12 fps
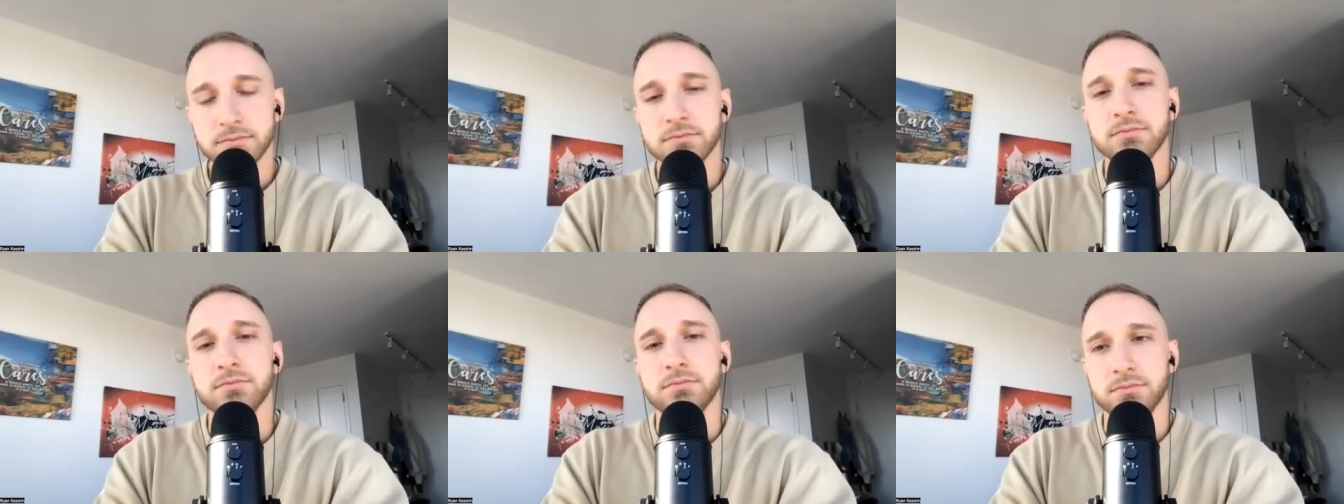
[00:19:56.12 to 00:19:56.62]

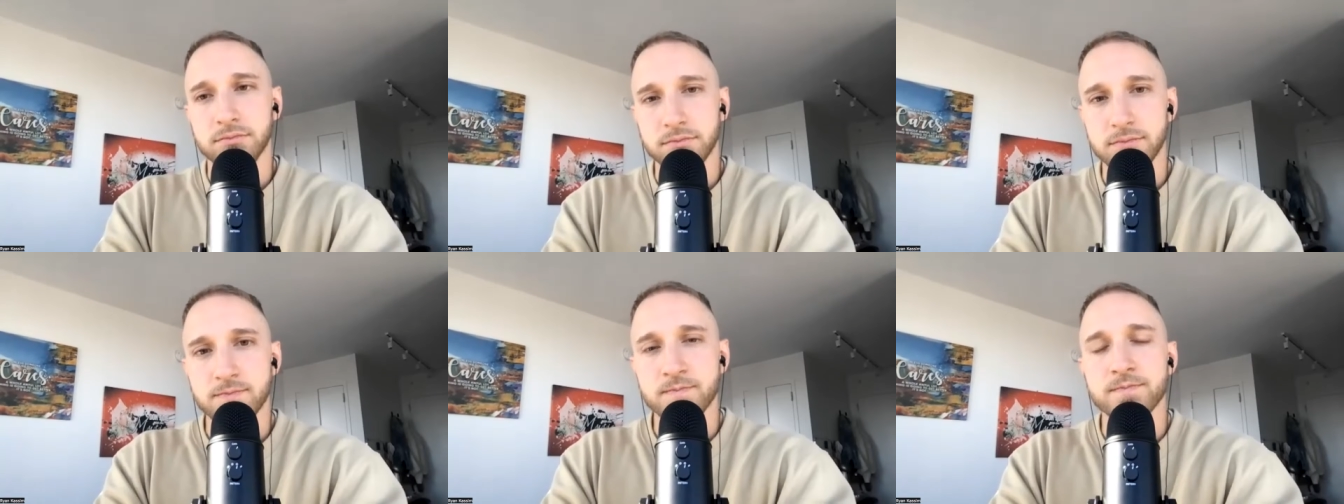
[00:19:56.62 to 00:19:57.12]
very much
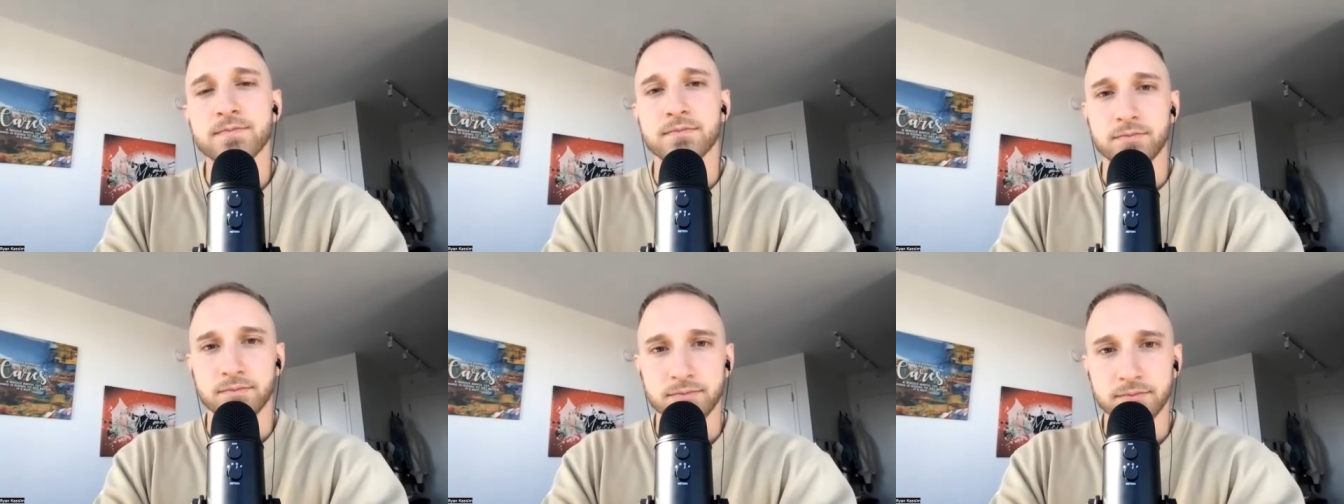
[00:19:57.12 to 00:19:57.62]
prepped for
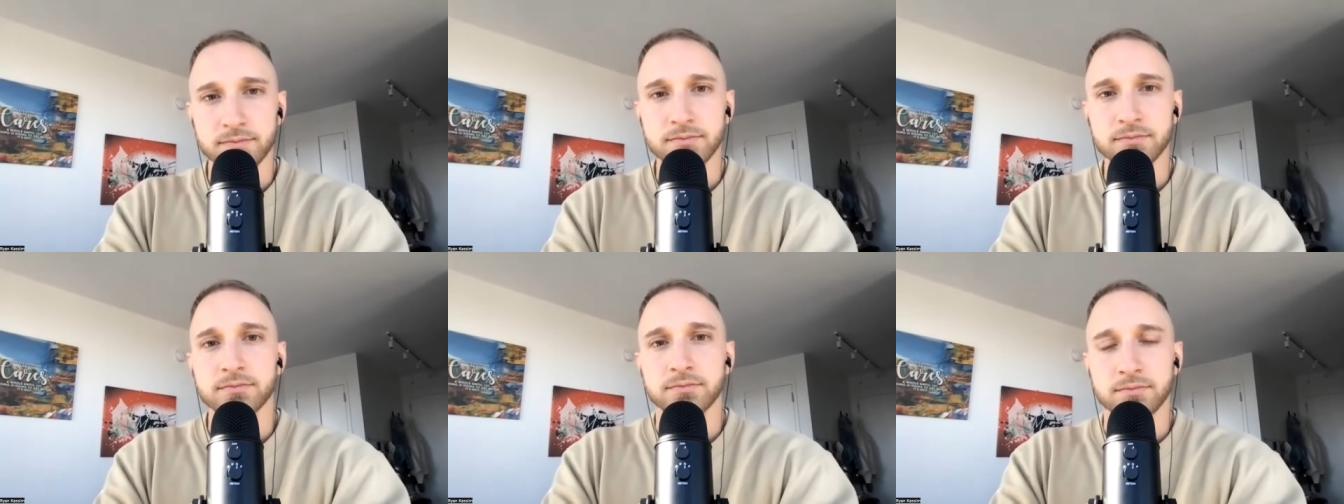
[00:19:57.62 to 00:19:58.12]
makeup,
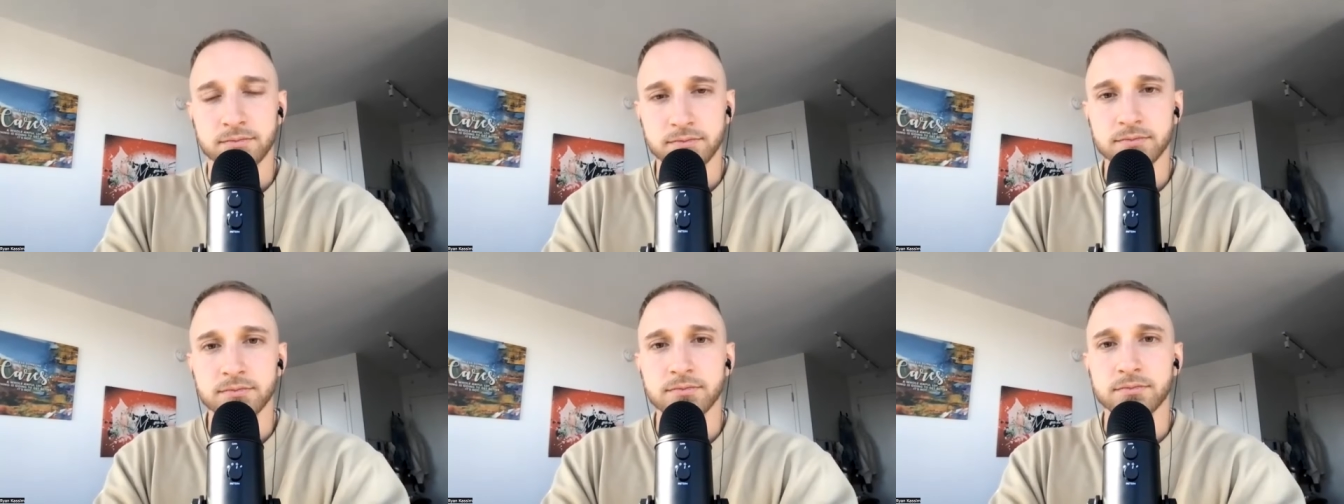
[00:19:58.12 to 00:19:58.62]
whatever
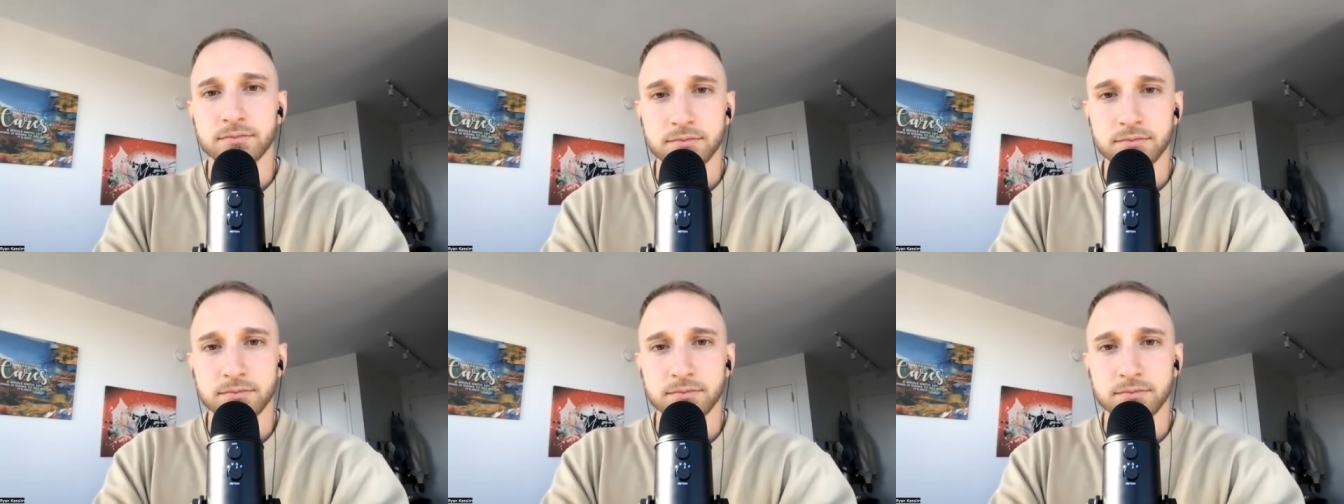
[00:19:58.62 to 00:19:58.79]
it was.